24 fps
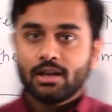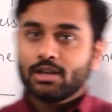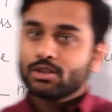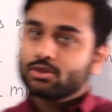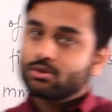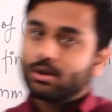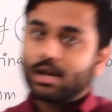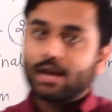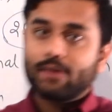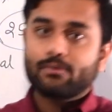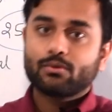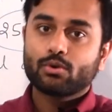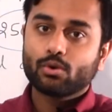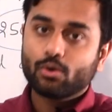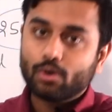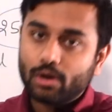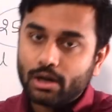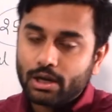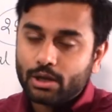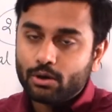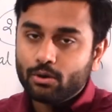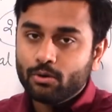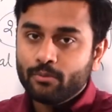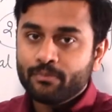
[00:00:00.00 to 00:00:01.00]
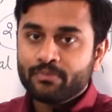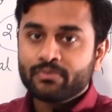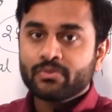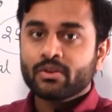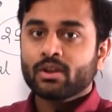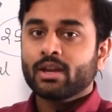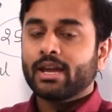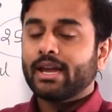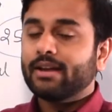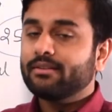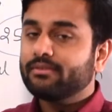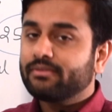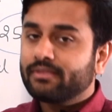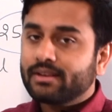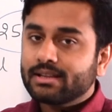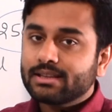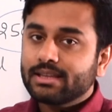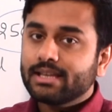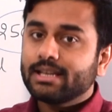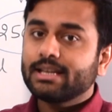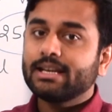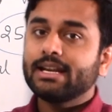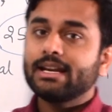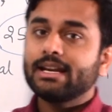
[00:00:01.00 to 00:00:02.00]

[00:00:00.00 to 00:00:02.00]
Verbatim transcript: So I have told you everything